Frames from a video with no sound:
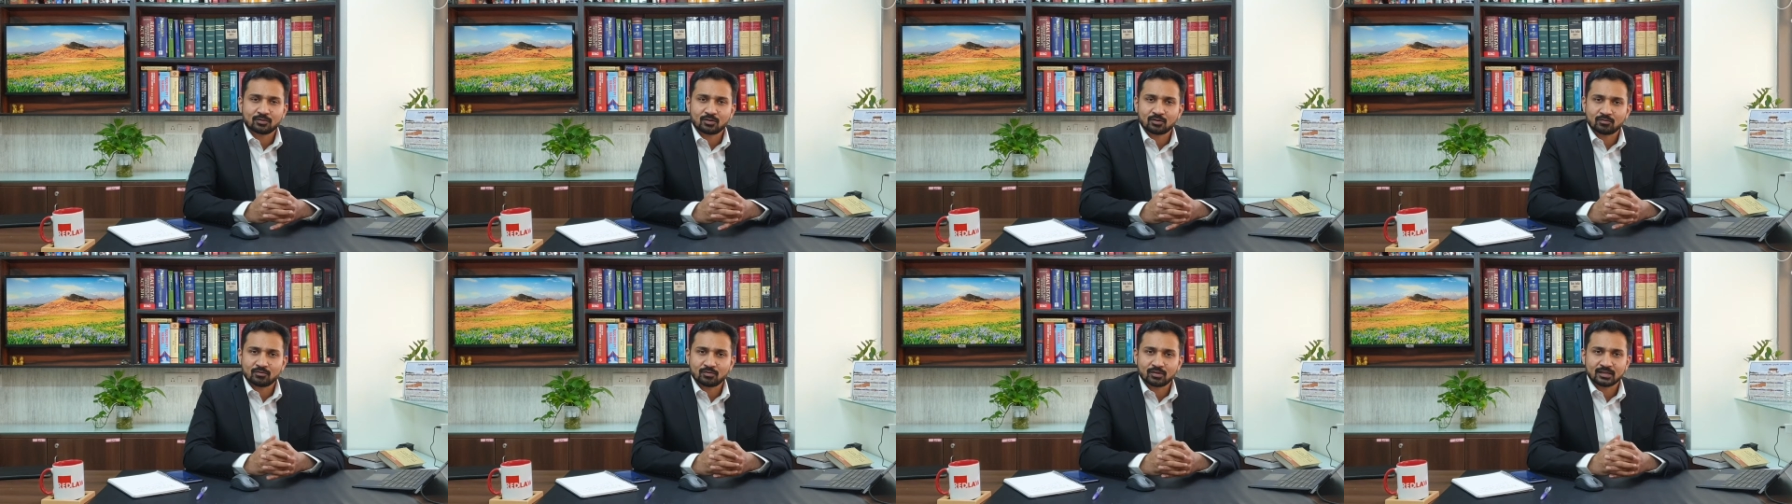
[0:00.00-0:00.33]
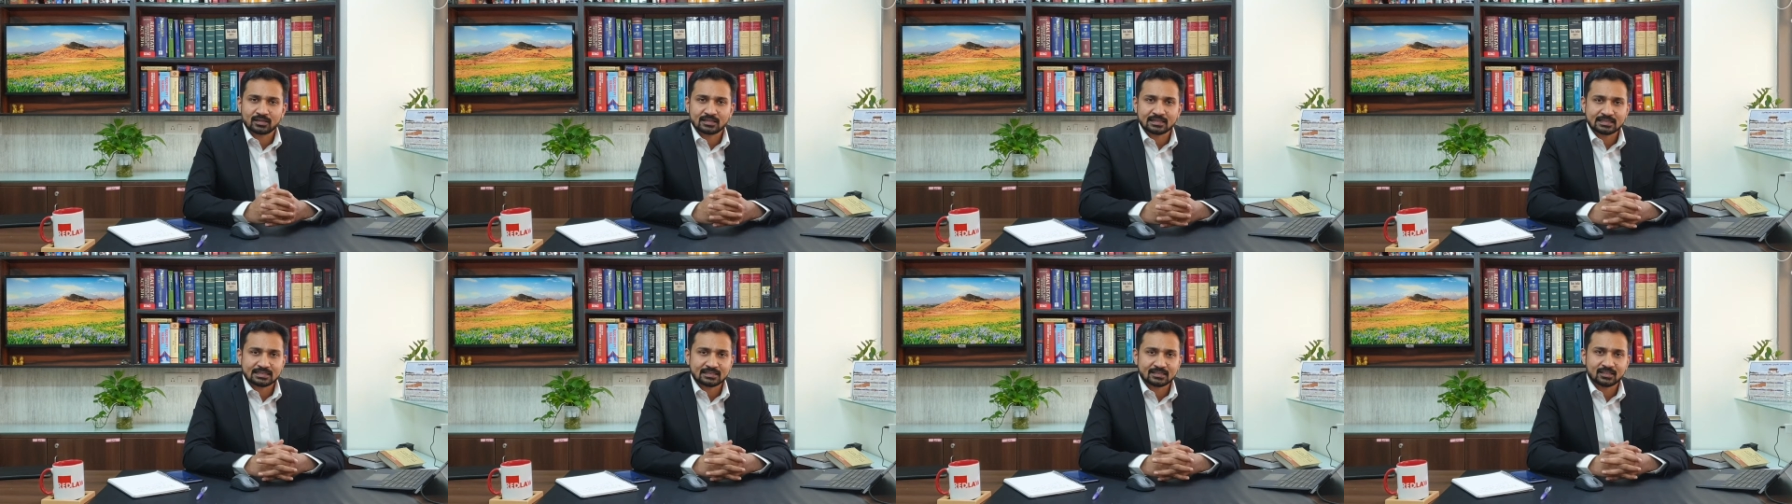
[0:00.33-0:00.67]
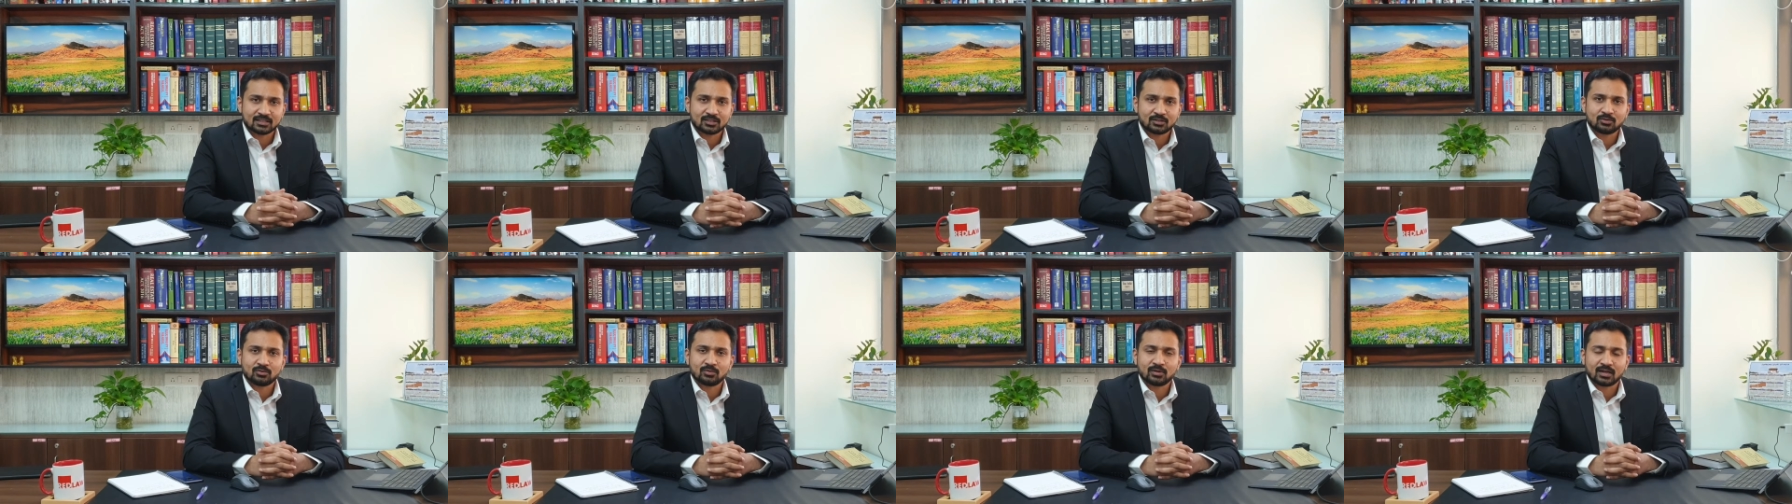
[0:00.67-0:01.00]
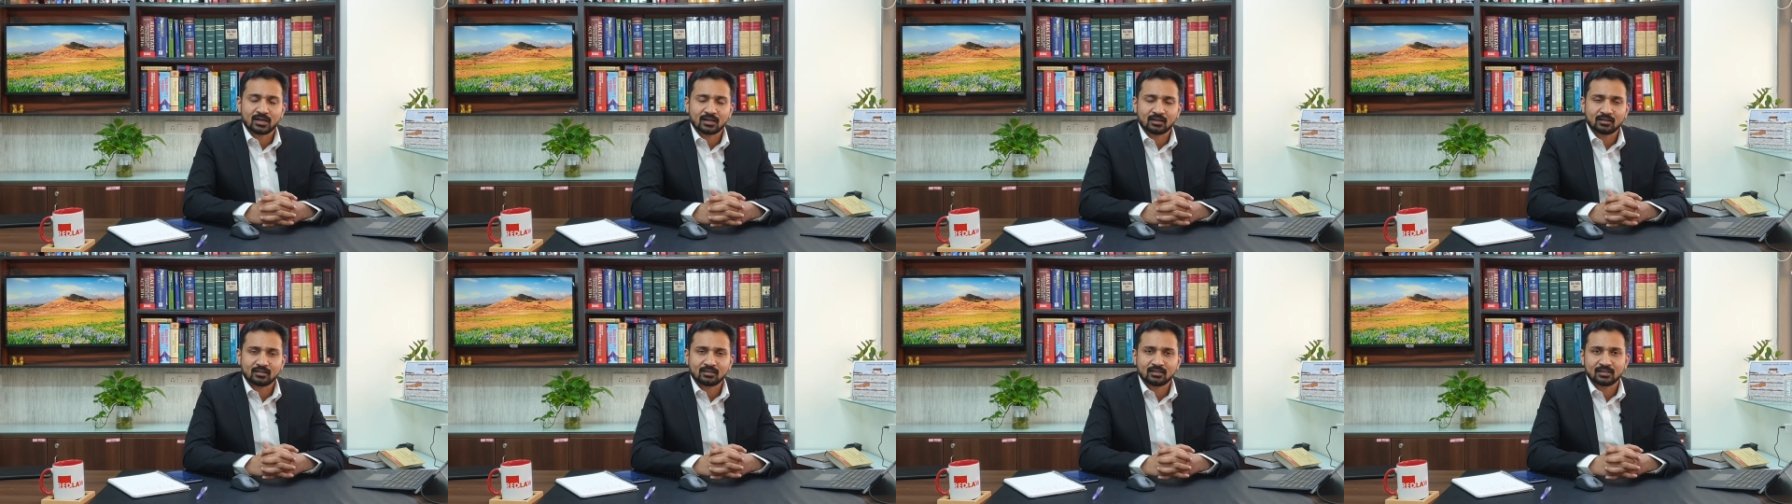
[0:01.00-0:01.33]
from one state to
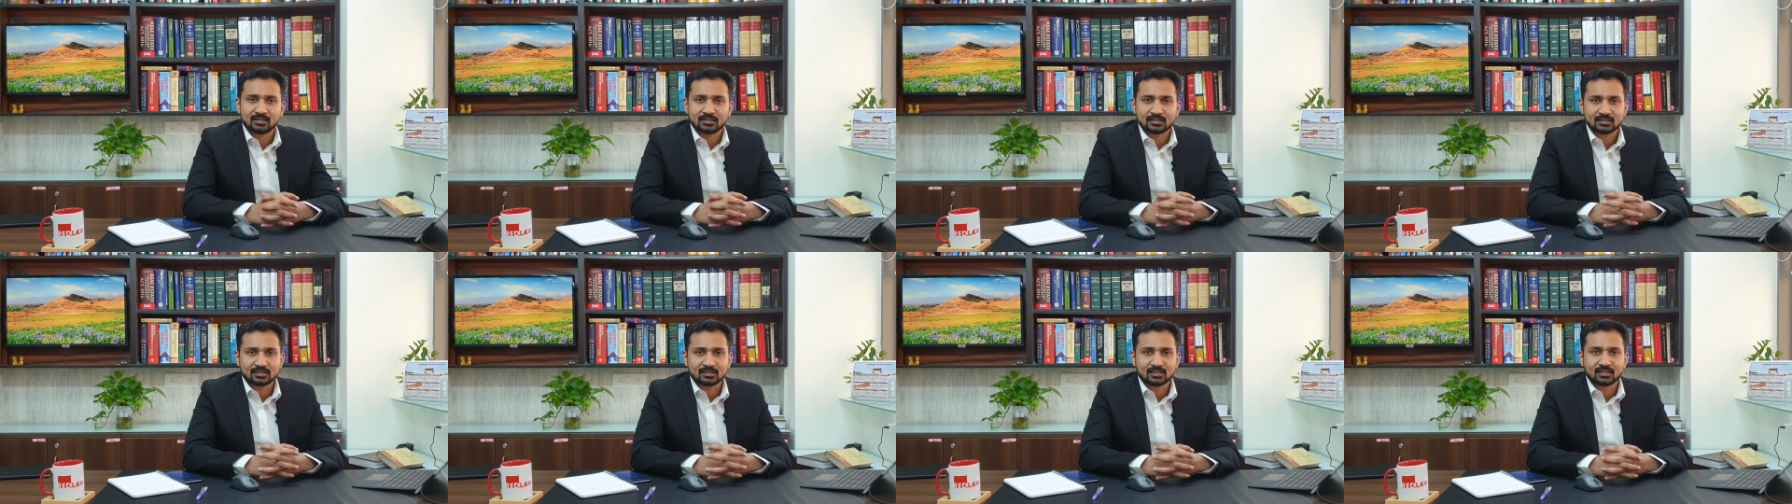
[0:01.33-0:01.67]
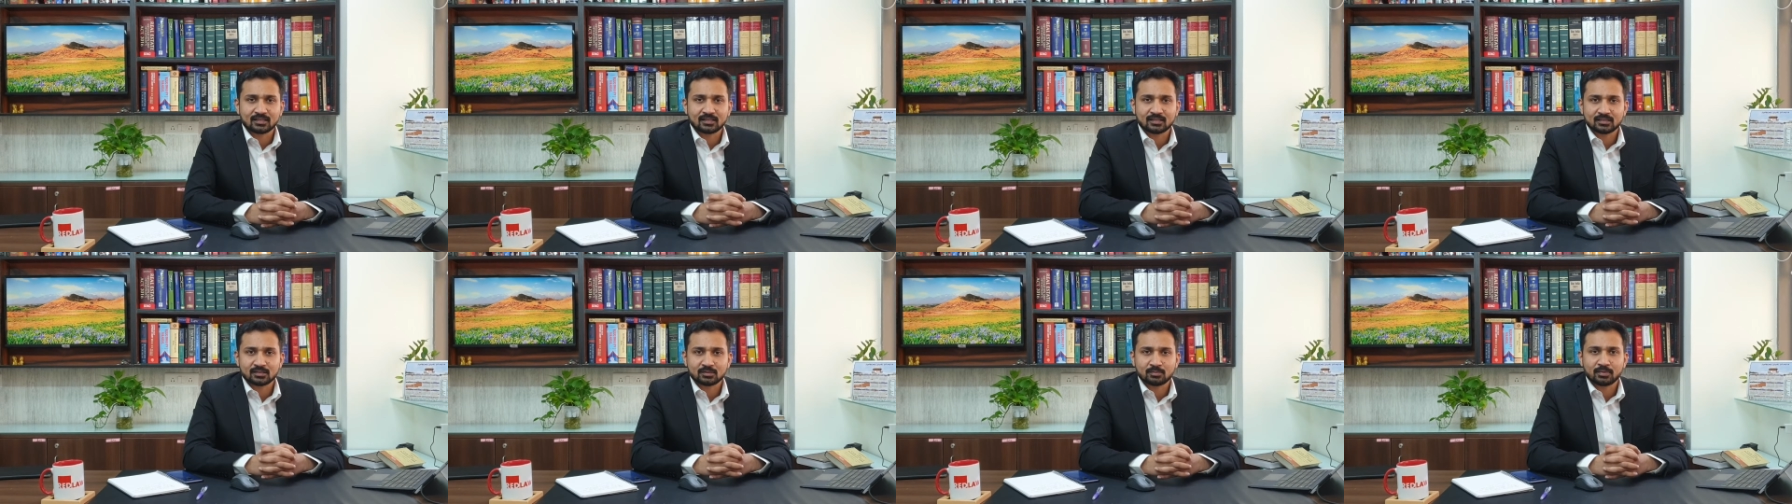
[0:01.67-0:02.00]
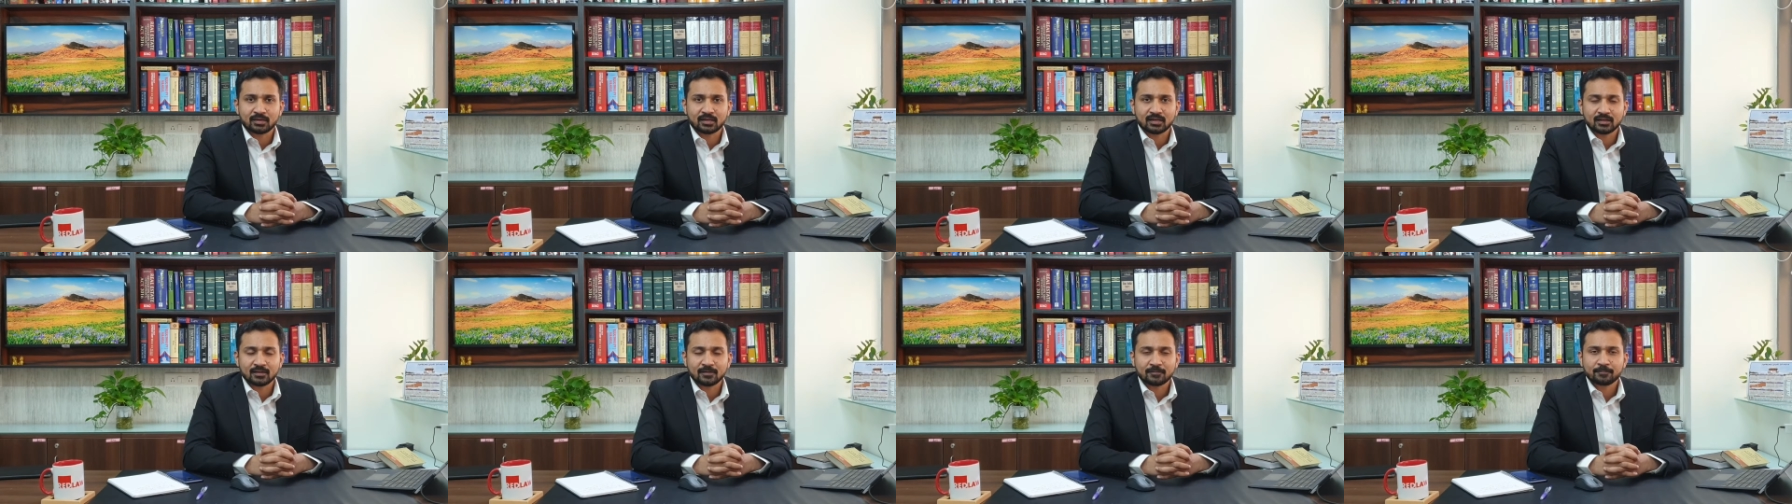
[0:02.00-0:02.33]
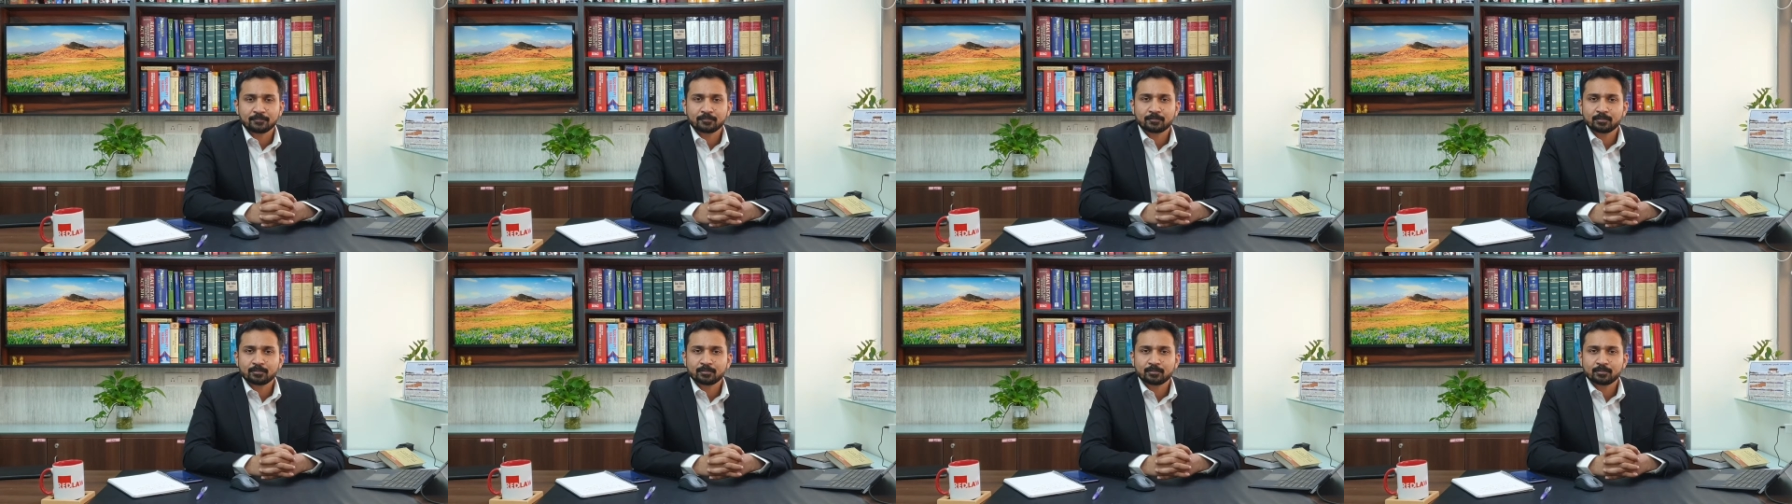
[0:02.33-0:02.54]
another state is being